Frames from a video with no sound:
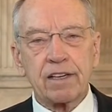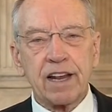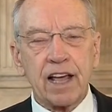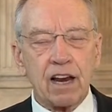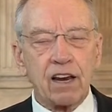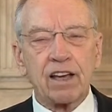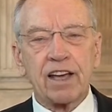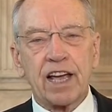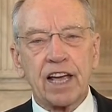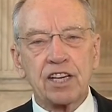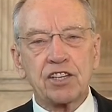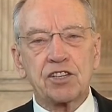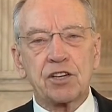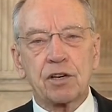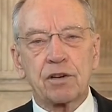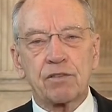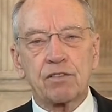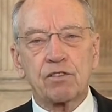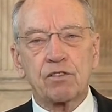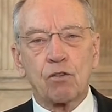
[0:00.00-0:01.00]

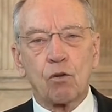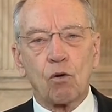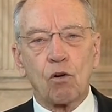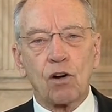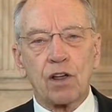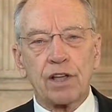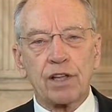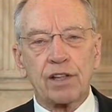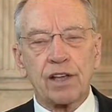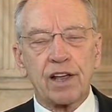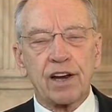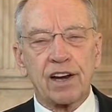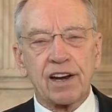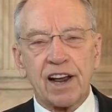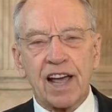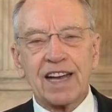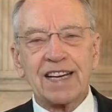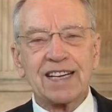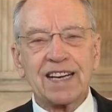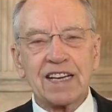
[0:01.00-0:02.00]
delegation of authority that a
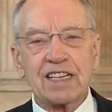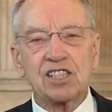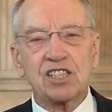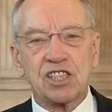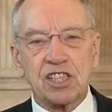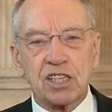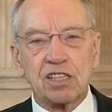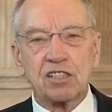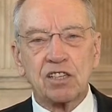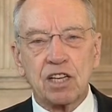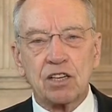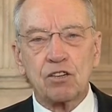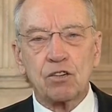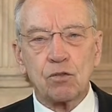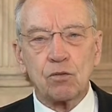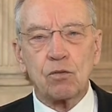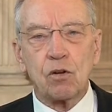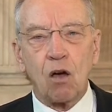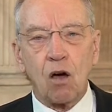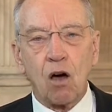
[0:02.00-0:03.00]

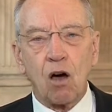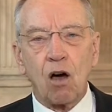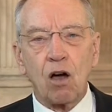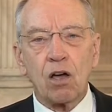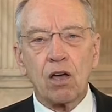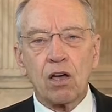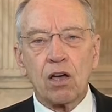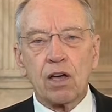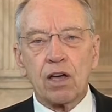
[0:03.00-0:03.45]
1962 law